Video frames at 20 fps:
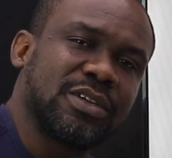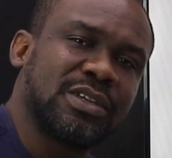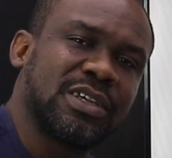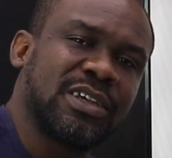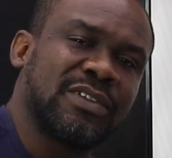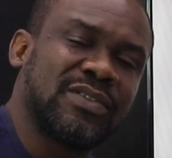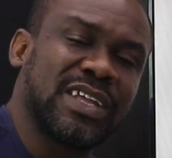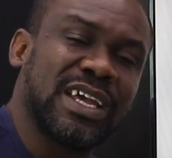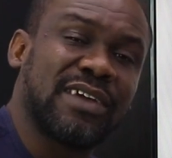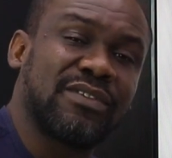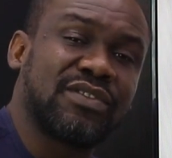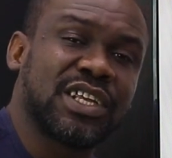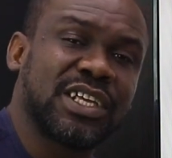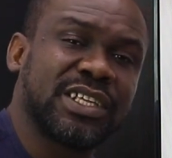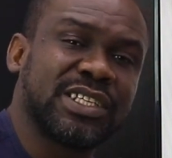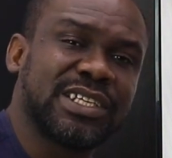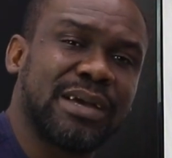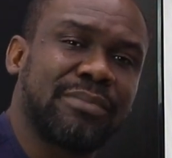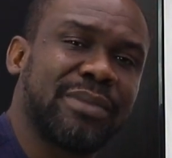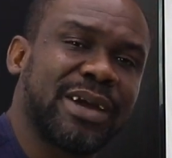If they have
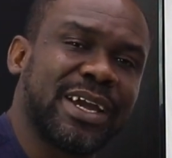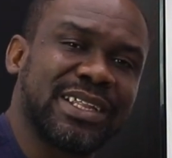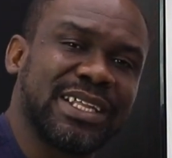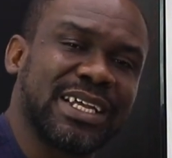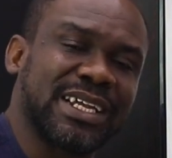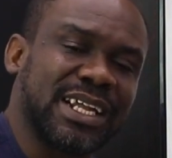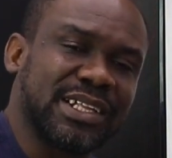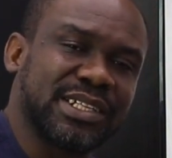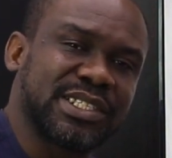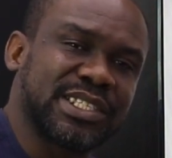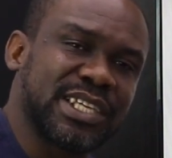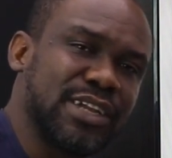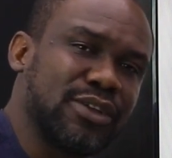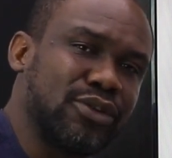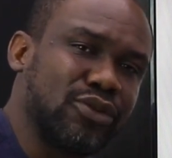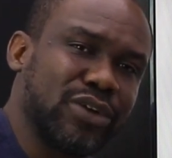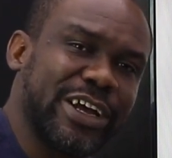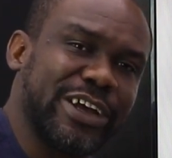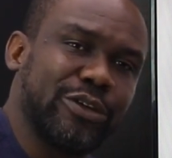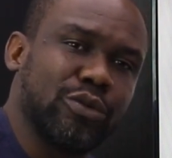changed their mind, they can tell
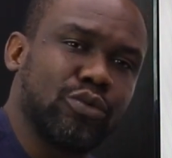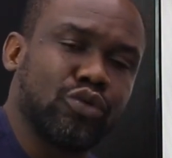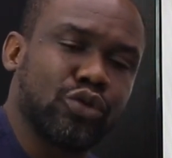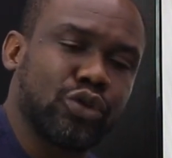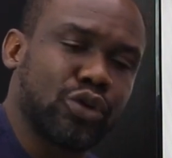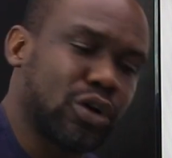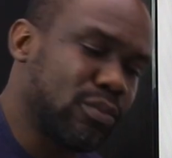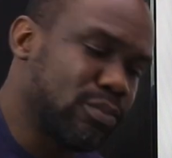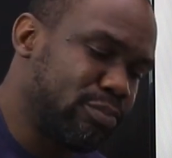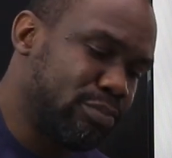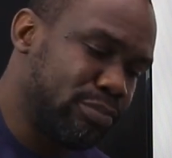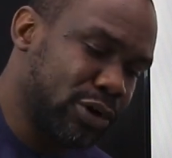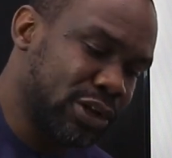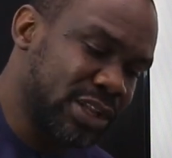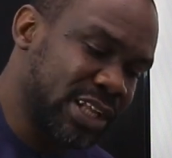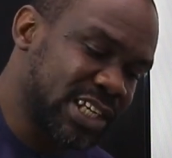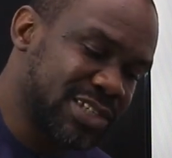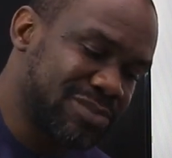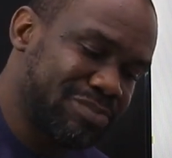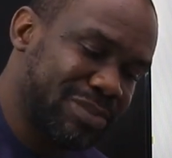you, and you will not
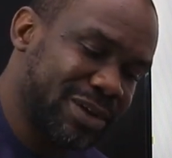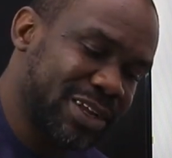bother